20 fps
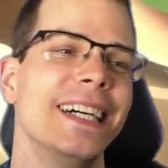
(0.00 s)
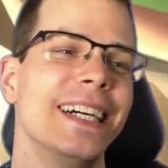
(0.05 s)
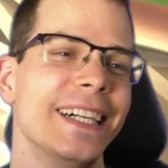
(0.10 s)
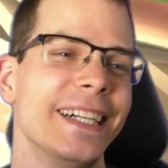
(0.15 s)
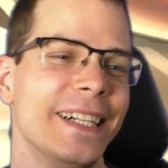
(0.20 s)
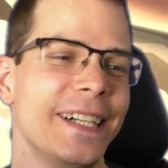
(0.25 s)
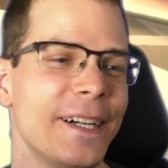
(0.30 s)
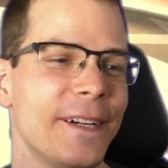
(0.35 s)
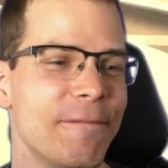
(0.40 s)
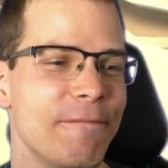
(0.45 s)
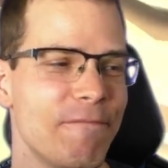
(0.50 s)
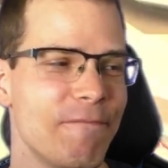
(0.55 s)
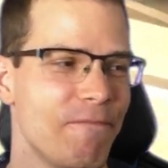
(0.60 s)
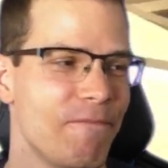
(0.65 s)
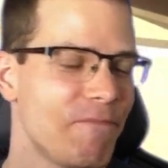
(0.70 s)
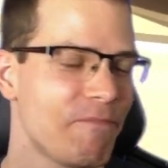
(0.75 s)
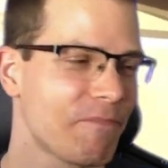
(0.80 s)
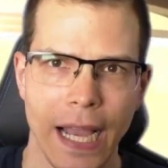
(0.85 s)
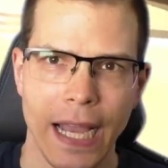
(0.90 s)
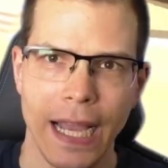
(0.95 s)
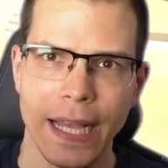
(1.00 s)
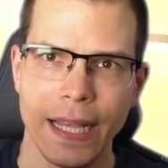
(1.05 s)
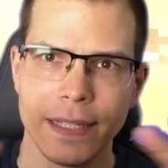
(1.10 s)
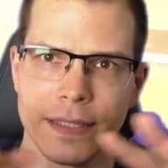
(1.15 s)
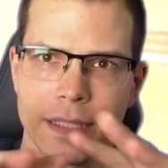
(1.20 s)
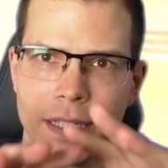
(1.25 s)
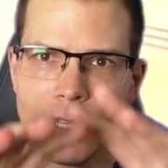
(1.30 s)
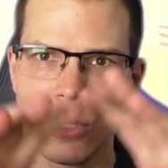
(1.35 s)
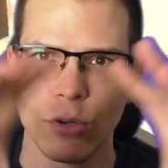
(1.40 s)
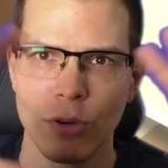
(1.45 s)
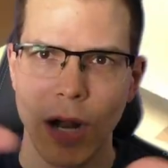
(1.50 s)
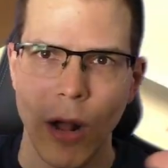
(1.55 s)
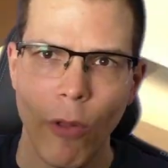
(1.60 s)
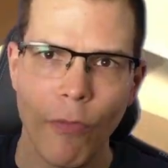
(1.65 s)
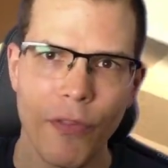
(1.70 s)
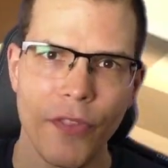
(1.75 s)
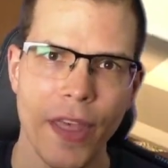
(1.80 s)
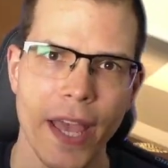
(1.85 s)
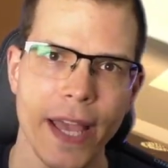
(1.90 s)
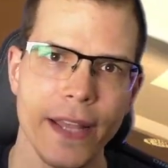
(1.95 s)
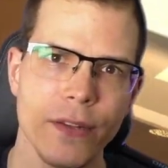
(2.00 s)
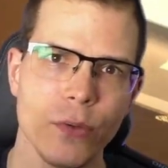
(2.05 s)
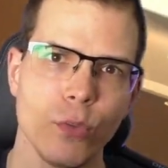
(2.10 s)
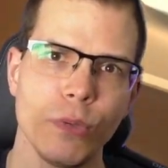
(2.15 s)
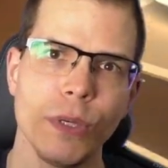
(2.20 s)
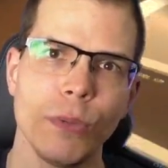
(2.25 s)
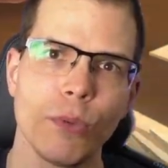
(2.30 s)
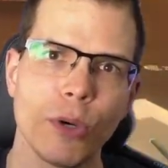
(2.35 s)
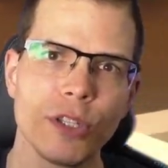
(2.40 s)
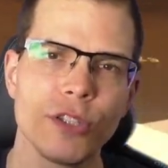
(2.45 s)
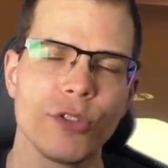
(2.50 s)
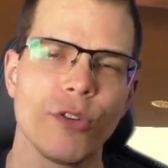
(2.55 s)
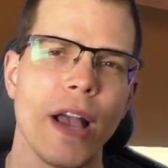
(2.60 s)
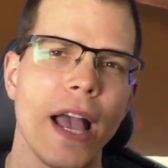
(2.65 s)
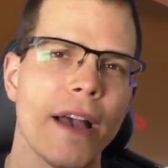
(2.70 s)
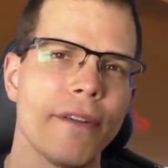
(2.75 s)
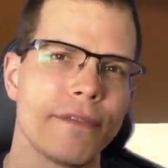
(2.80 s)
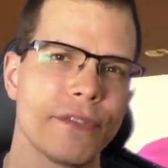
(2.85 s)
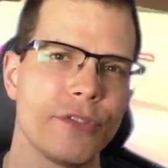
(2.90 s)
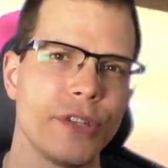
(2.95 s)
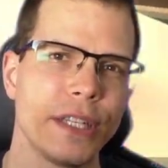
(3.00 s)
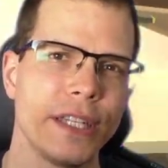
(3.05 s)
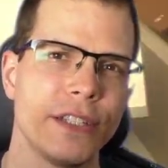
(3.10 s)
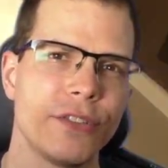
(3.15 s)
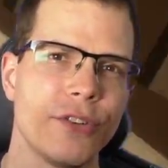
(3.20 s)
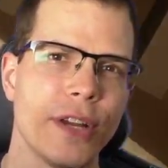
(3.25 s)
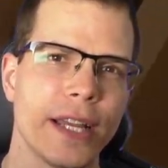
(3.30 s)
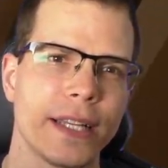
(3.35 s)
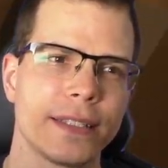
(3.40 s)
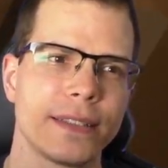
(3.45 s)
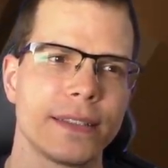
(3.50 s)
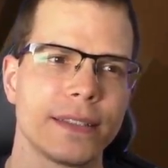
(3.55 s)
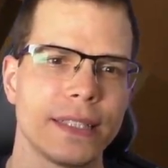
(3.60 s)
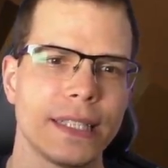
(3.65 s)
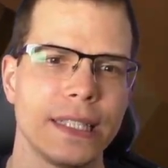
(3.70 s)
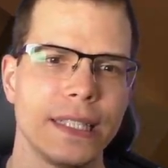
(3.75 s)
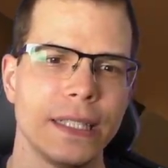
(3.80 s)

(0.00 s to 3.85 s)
And around that, we want to have Tricky Tracks